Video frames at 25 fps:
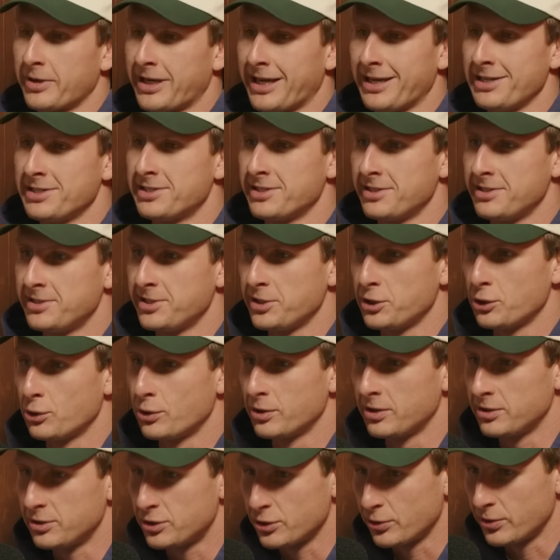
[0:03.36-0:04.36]
get into the deal
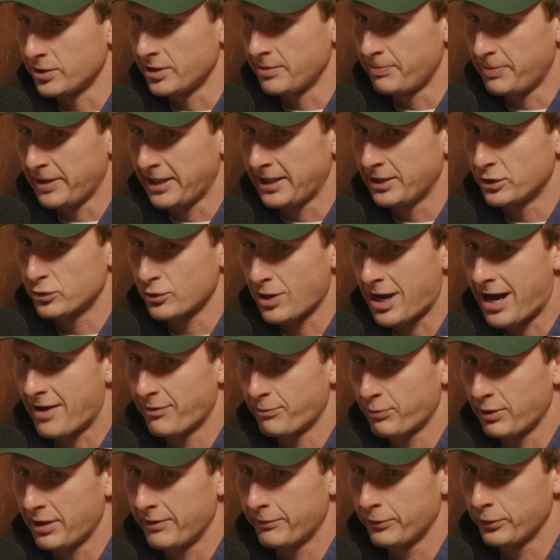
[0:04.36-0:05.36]
and doing the big
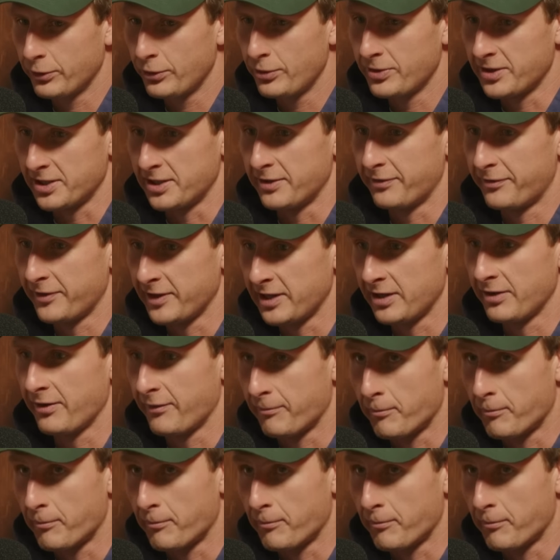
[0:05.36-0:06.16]
draft preview, the definitive